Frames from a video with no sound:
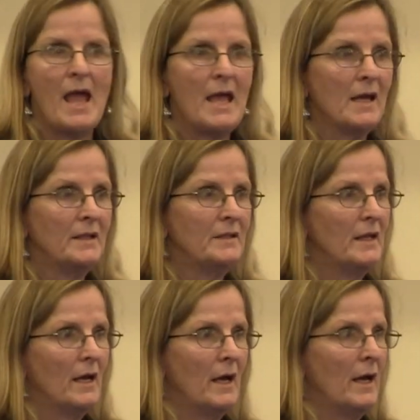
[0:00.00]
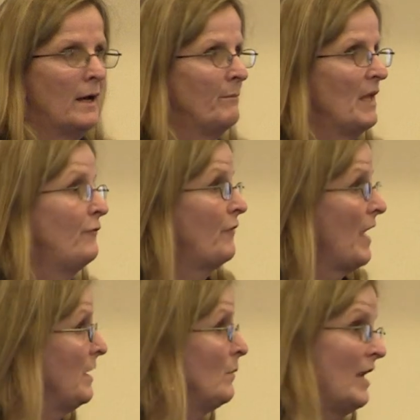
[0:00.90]
And
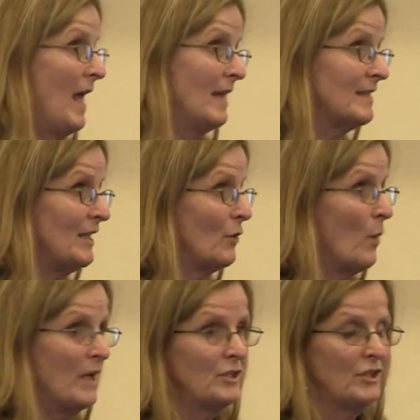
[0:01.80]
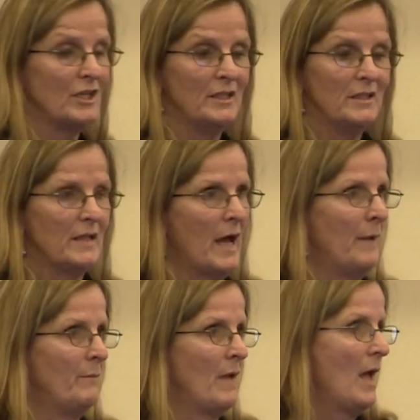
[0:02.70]
if anyone has any questions,
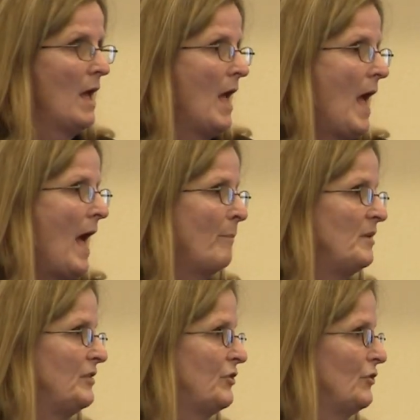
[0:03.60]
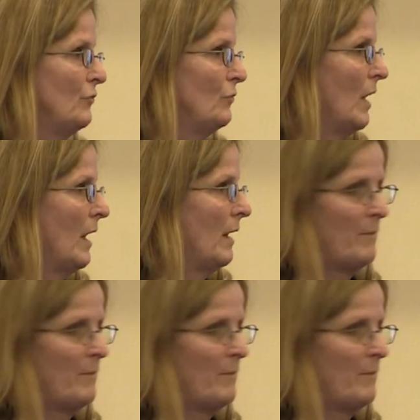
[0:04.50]
I'm happy to